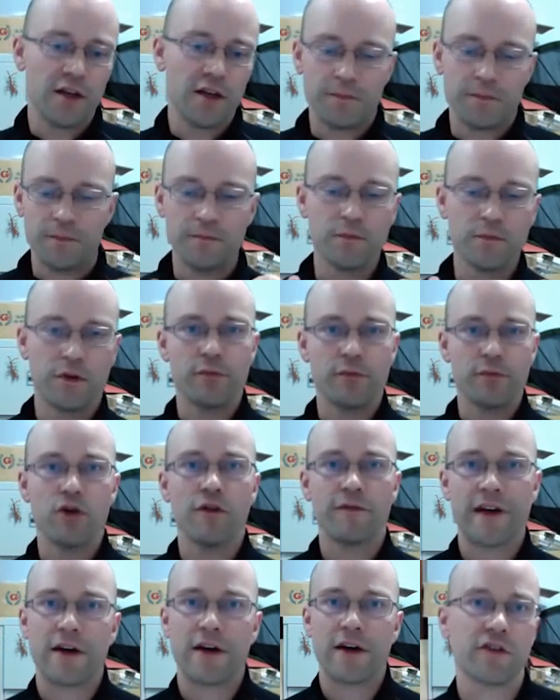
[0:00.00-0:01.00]
with more
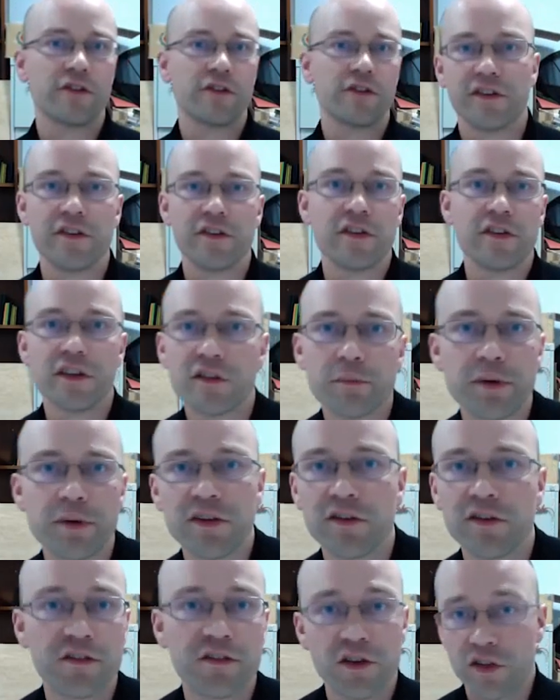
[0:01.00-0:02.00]
foundresses in this
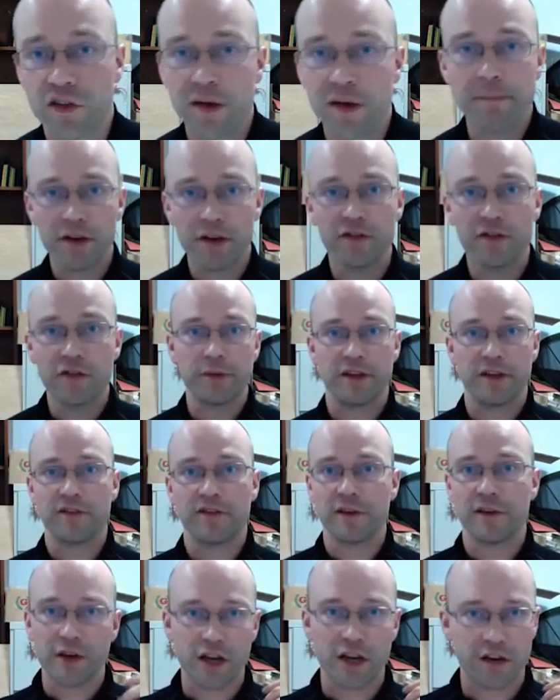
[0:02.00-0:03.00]
species, so there must be
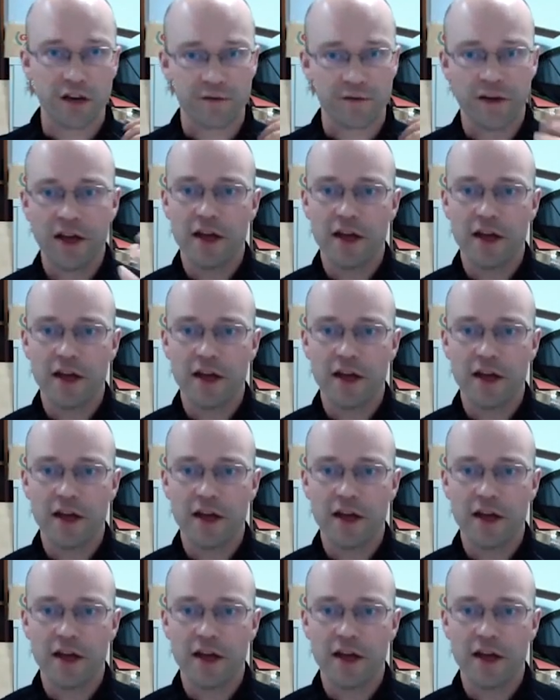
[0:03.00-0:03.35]
some kind of